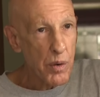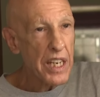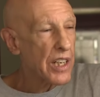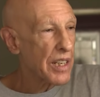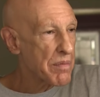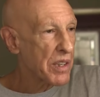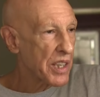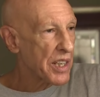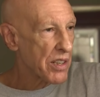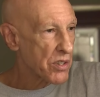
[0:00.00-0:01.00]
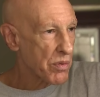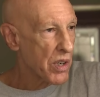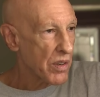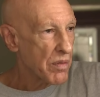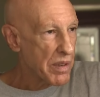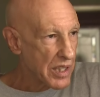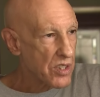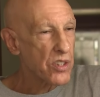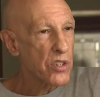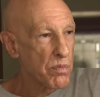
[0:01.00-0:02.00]
We call it Millionaire's Row
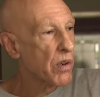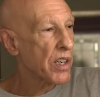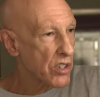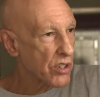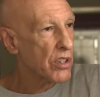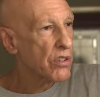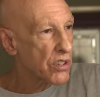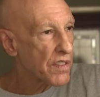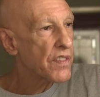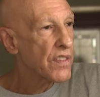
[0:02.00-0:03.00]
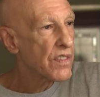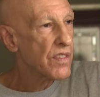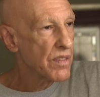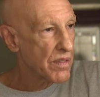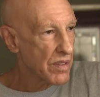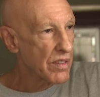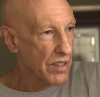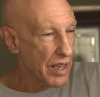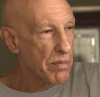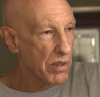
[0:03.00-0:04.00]
because it's more exclusive
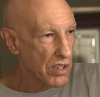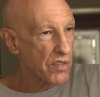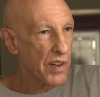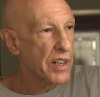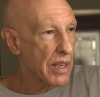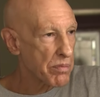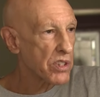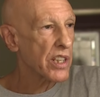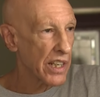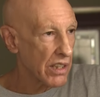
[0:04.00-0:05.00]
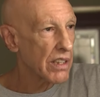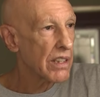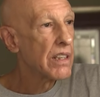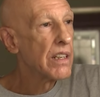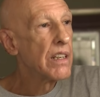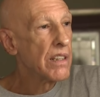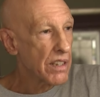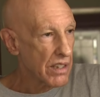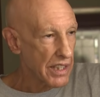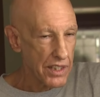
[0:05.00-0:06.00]
neighborhood. It's very upscale.
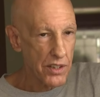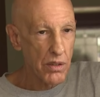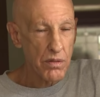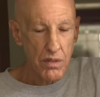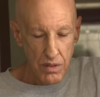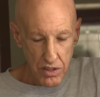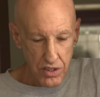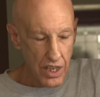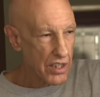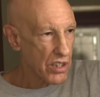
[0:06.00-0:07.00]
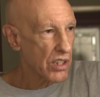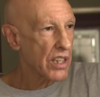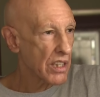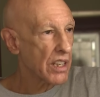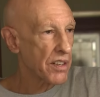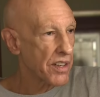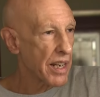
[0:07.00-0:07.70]
Like you don't, it's not a cookie cutter